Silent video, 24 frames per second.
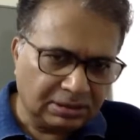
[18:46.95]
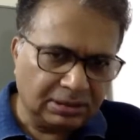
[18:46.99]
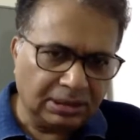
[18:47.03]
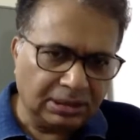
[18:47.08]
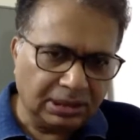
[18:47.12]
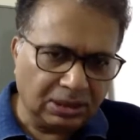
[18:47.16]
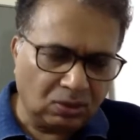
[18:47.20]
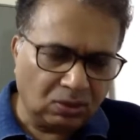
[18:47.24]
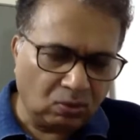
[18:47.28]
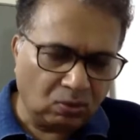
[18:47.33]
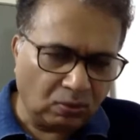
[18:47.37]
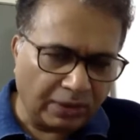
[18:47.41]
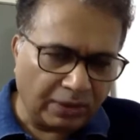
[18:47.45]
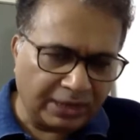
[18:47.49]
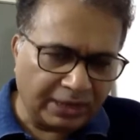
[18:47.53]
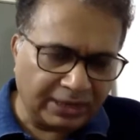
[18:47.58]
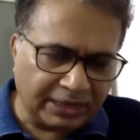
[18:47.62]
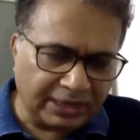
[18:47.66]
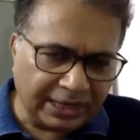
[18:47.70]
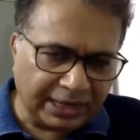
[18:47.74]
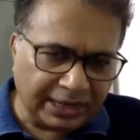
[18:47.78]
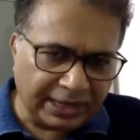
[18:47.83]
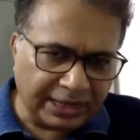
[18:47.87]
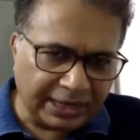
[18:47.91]
When
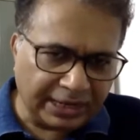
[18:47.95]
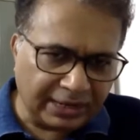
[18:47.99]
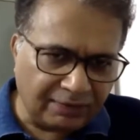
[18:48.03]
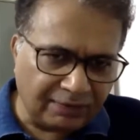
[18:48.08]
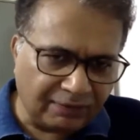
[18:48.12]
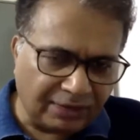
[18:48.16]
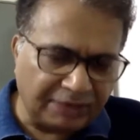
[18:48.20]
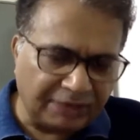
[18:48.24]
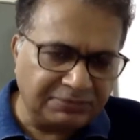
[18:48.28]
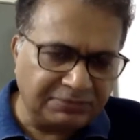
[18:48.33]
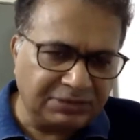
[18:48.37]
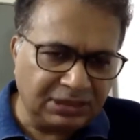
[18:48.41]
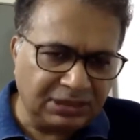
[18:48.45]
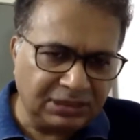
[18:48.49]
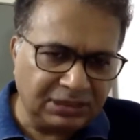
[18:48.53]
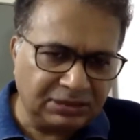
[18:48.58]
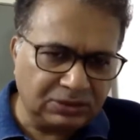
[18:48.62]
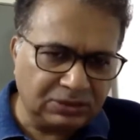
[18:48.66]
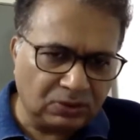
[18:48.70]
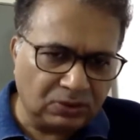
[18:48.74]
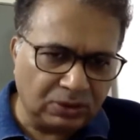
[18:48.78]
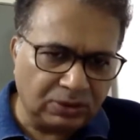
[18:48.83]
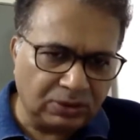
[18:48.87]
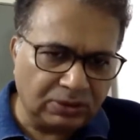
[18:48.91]
the 5G is
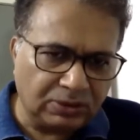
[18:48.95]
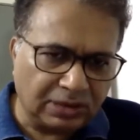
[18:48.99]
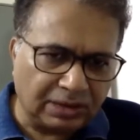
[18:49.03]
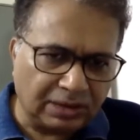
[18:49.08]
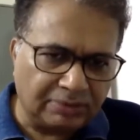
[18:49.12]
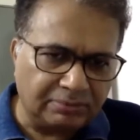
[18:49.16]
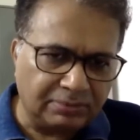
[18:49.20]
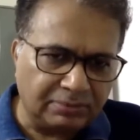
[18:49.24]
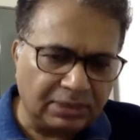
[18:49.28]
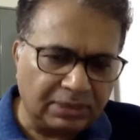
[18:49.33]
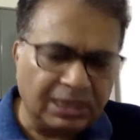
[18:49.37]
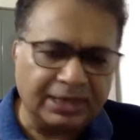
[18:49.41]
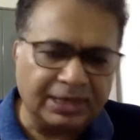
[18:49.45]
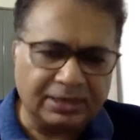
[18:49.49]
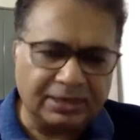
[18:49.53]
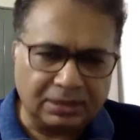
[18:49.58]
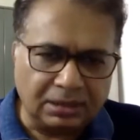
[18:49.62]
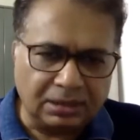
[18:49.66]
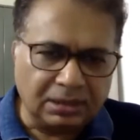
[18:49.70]
going to come, like